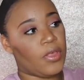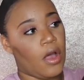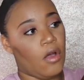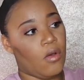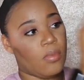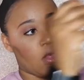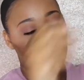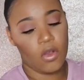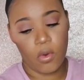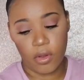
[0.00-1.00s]
with combs,
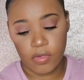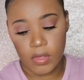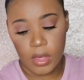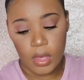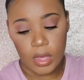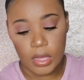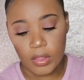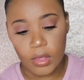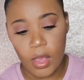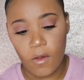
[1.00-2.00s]
and of course
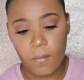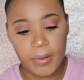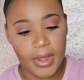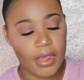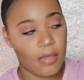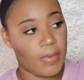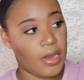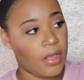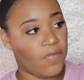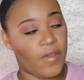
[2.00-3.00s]
the comb
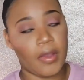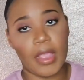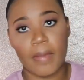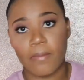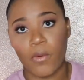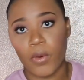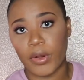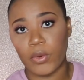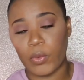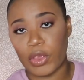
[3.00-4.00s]
placement is very
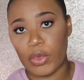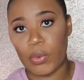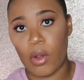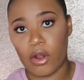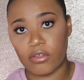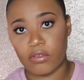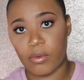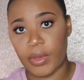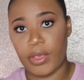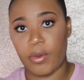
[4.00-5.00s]
important when you are
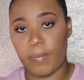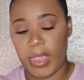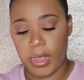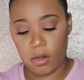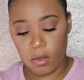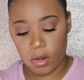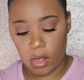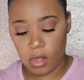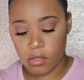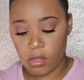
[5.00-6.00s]
sewing your band on
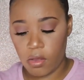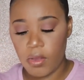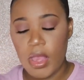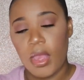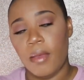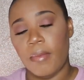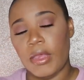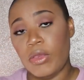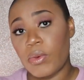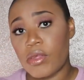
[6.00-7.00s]
also,
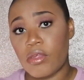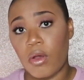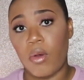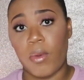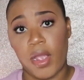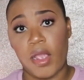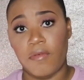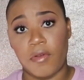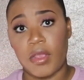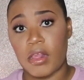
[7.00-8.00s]
but you can sew
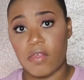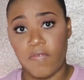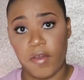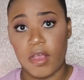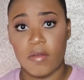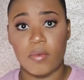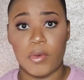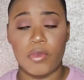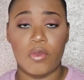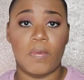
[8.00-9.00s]
wherever it's very
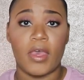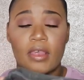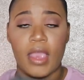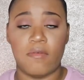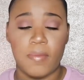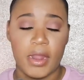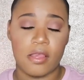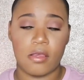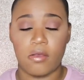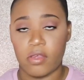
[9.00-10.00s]
comfortable on you because everybody
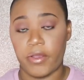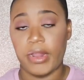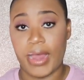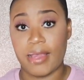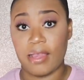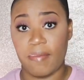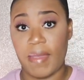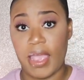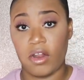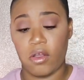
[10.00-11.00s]
sews their elastic
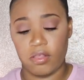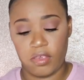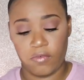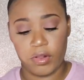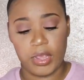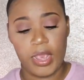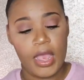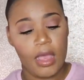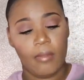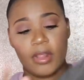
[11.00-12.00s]
band on differently.
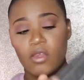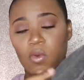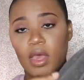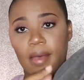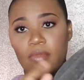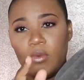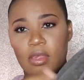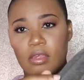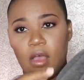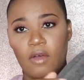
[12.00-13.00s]
But this one comes
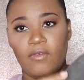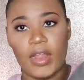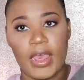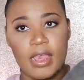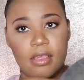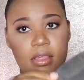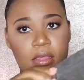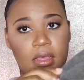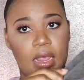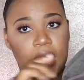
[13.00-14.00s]
with soft lace,
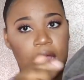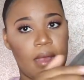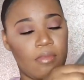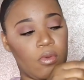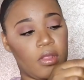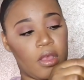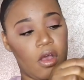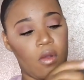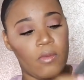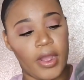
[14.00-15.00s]
and it comes with a
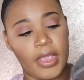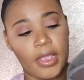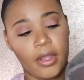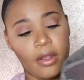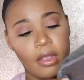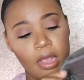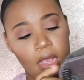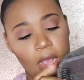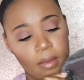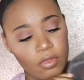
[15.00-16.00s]
comb right here,
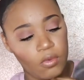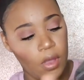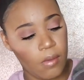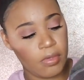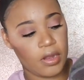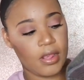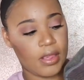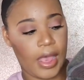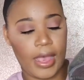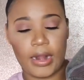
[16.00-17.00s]
2 combs on the
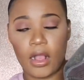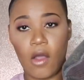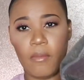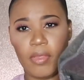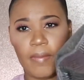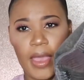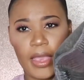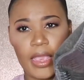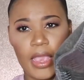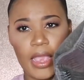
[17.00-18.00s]
side, a comb in the
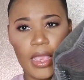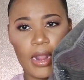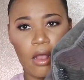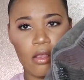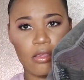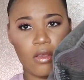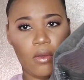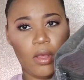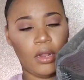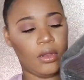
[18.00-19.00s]
back, and
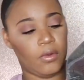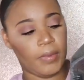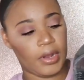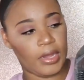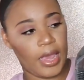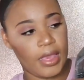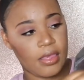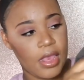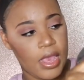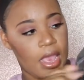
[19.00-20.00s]
also a little bit of
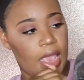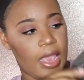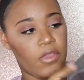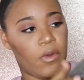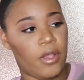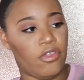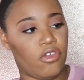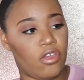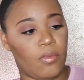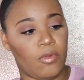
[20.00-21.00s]
lace and your
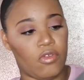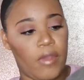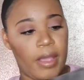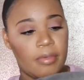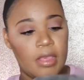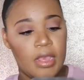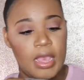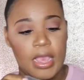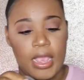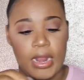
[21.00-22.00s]
adjustable straps.
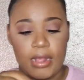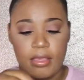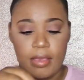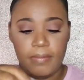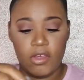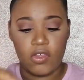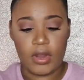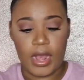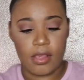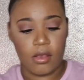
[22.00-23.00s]
And I did bleach the
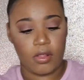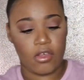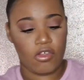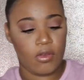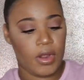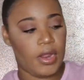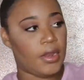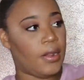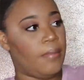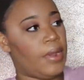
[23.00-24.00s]
knots on this
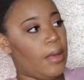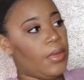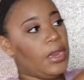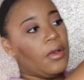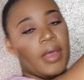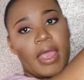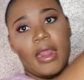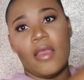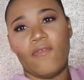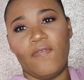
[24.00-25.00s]
unit, but I'm gonna go
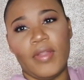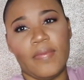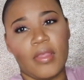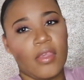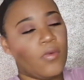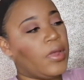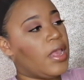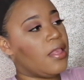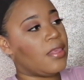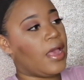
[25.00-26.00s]
ahead and flip this one
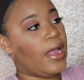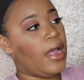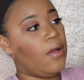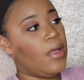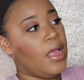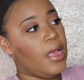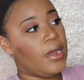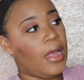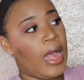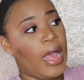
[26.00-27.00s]
inside out.
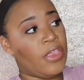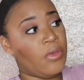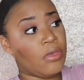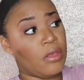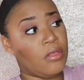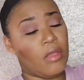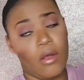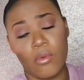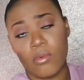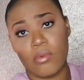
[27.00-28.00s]
Now, I usually
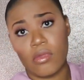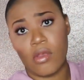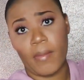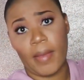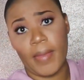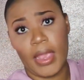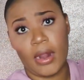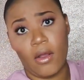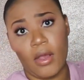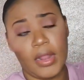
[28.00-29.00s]
don't sew my
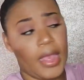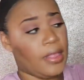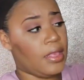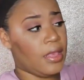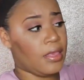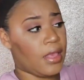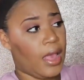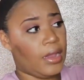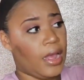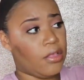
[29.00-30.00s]
band on like this.
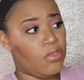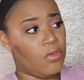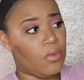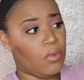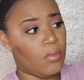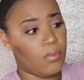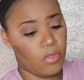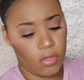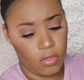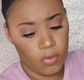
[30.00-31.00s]
I like to
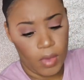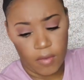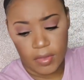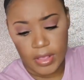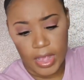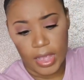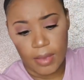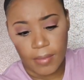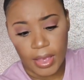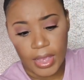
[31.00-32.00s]
just do everything
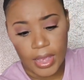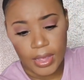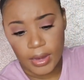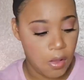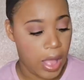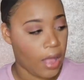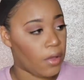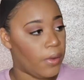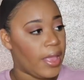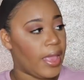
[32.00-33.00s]
in my hand. So I'll
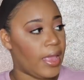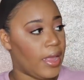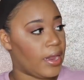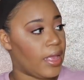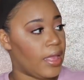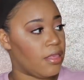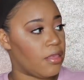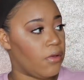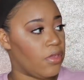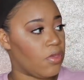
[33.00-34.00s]
go ahead and
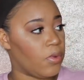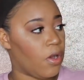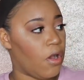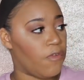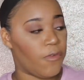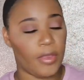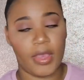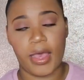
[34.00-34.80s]
sew this one on for you